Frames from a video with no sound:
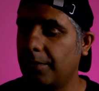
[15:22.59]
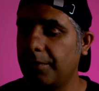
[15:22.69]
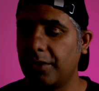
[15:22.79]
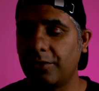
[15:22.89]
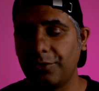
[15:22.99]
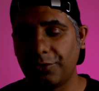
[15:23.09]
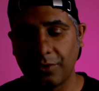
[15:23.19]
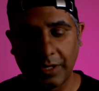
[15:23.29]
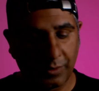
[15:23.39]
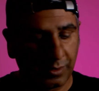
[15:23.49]
I'm not too sure
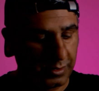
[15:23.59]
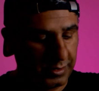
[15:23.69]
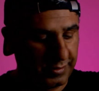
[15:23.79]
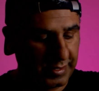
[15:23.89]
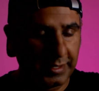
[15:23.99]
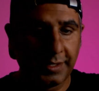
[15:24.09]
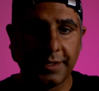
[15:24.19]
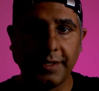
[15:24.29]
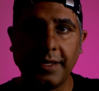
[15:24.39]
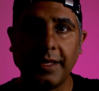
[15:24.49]
how hot this
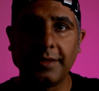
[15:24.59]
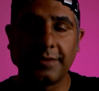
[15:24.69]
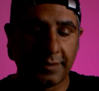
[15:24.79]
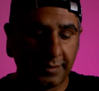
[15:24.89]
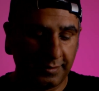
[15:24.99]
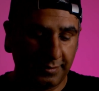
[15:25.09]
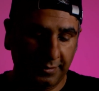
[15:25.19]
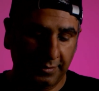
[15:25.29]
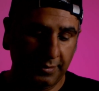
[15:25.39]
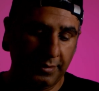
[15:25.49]
LED gets.
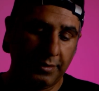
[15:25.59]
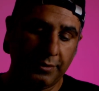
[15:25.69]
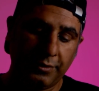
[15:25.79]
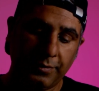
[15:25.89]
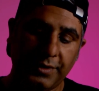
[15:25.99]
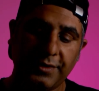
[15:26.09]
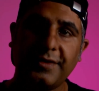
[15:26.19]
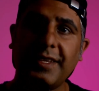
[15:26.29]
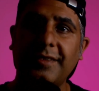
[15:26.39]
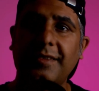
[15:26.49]
Shall we just
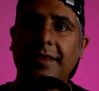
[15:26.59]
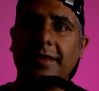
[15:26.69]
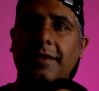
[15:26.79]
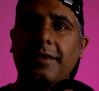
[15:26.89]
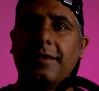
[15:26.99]
test that?